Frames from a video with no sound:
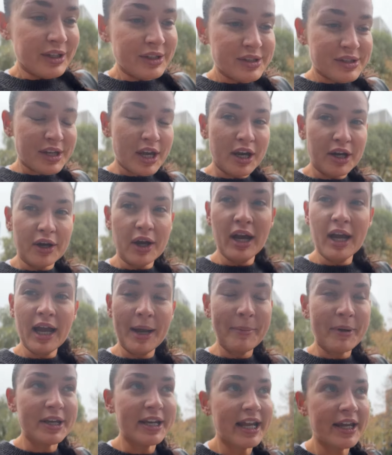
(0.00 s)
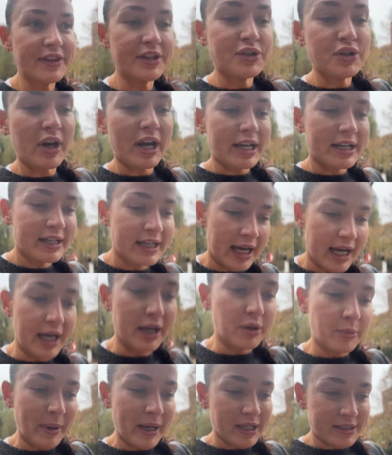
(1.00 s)
So I'm gonna get the train
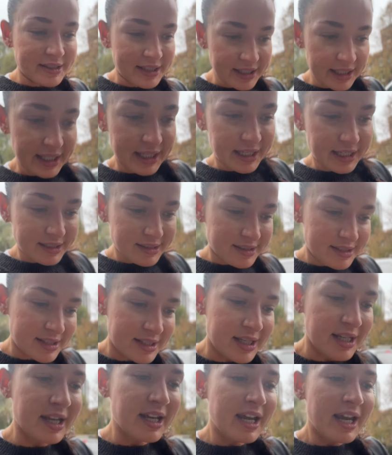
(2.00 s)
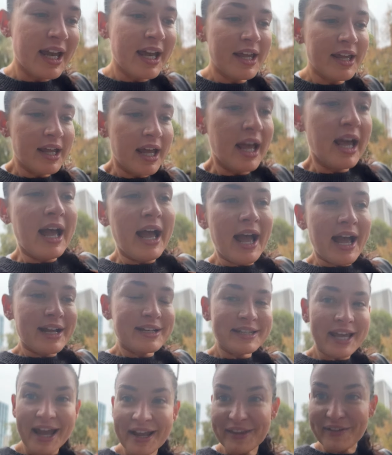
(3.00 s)
now back to Leeds,
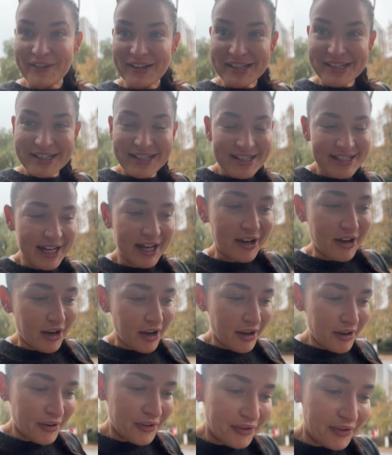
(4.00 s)
take the rest of the day off,